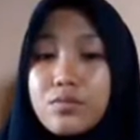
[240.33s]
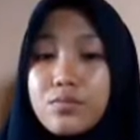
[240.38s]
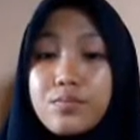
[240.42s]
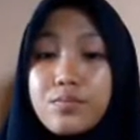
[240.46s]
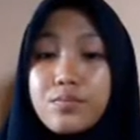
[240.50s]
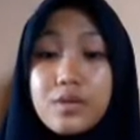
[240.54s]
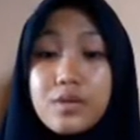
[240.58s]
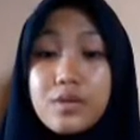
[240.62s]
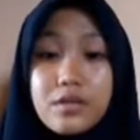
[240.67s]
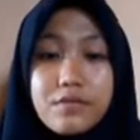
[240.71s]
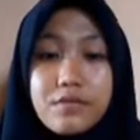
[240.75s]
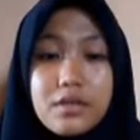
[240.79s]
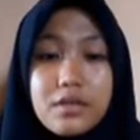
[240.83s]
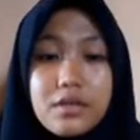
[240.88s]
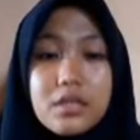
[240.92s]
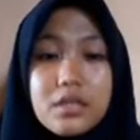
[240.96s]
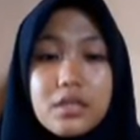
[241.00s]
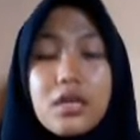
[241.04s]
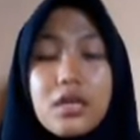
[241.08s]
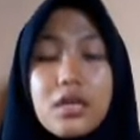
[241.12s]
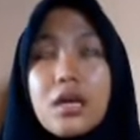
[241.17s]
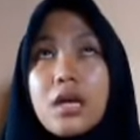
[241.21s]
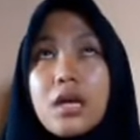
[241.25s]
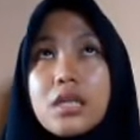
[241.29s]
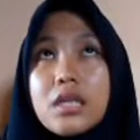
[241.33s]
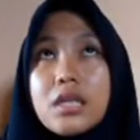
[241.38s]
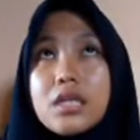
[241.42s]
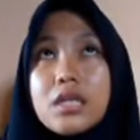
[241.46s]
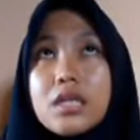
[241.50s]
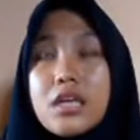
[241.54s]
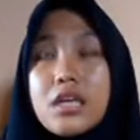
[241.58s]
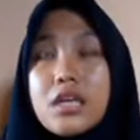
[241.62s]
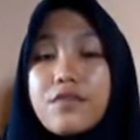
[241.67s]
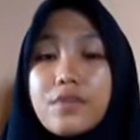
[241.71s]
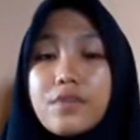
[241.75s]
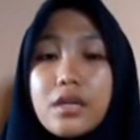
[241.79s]
to prevent
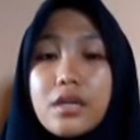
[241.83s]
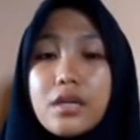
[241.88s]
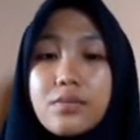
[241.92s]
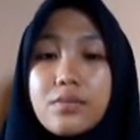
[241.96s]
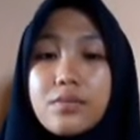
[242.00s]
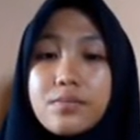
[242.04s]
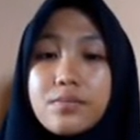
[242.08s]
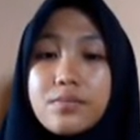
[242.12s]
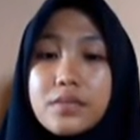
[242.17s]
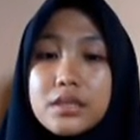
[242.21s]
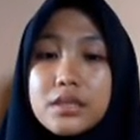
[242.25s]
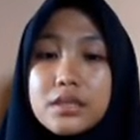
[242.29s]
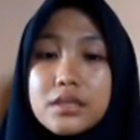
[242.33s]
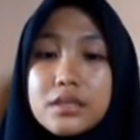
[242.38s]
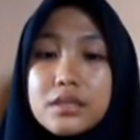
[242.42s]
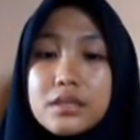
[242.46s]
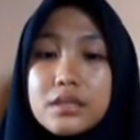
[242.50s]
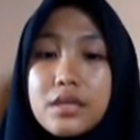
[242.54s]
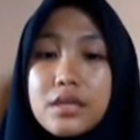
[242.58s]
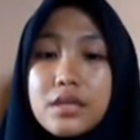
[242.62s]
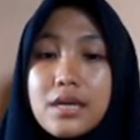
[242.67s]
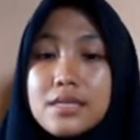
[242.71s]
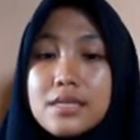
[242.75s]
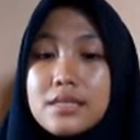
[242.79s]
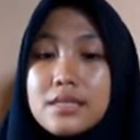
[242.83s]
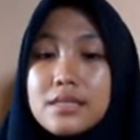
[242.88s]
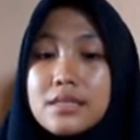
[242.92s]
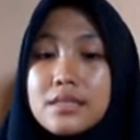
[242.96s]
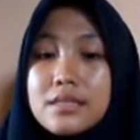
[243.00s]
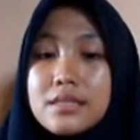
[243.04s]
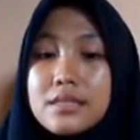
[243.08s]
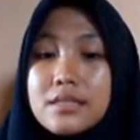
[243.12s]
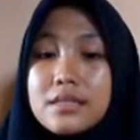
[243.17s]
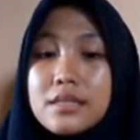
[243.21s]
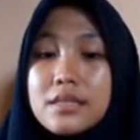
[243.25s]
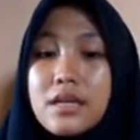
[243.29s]
the development
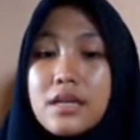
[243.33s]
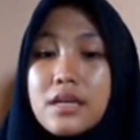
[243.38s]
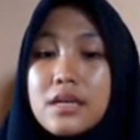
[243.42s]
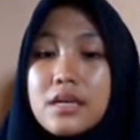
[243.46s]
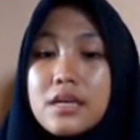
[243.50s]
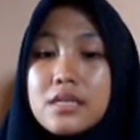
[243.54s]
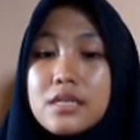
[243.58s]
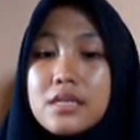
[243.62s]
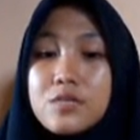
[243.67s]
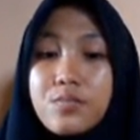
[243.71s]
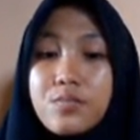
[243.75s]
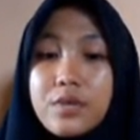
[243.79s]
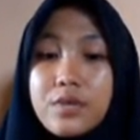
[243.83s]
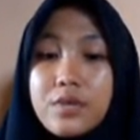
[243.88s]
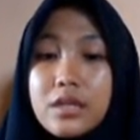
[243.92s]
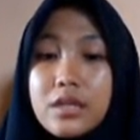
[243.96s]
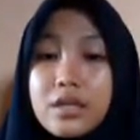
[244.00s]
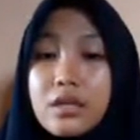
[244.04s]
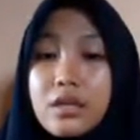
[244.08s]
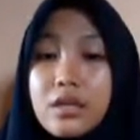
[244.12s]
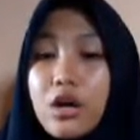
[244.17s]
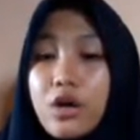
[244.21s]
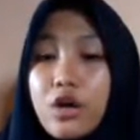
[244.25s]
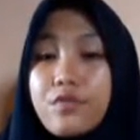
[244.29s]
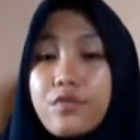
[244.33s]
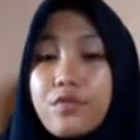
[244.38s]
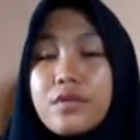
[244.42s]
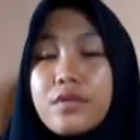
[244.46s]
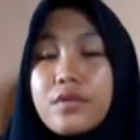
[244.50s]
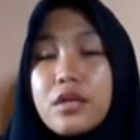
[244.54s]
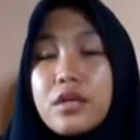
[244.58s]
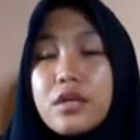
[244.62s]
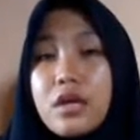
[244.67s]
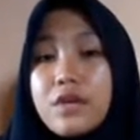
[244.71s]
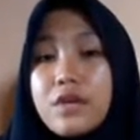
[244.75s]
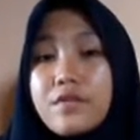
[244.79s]
and spread of
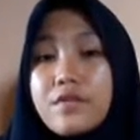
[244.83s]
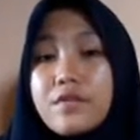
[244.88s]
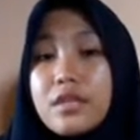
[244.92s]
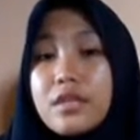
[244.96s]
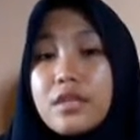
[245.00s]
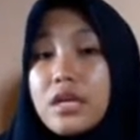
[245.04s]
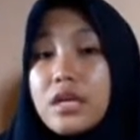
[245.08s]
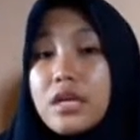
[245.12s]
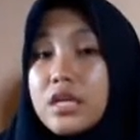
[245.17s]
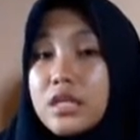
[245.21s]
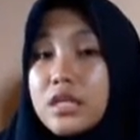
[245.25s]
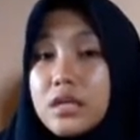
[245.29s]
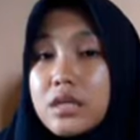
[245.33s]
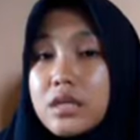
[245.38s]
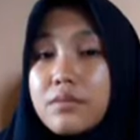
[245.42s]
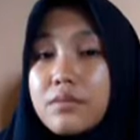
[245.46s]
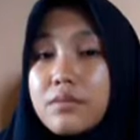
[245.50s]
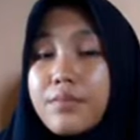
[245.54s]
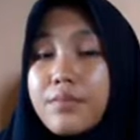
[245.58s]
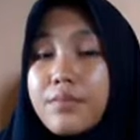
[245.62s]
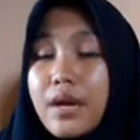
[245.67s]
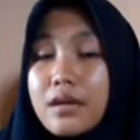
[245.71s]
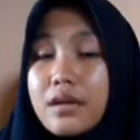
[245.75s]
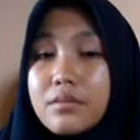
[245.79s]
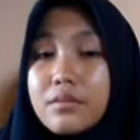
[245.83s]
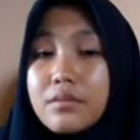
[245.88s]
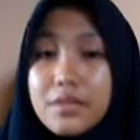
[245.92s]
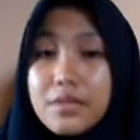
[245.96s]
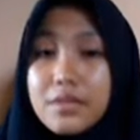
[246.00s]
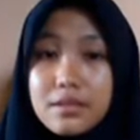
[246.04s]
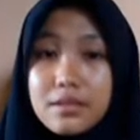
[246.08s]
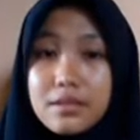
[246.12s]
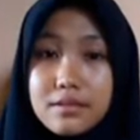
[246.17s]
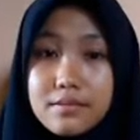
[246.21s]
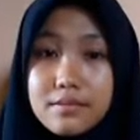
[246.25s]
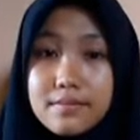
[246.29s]
the COVID-19
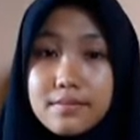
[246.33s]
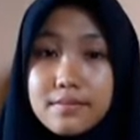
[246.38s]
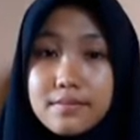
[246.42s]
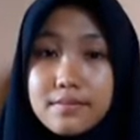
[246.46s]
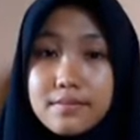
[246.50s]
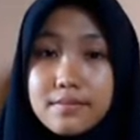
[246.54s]
pandemic.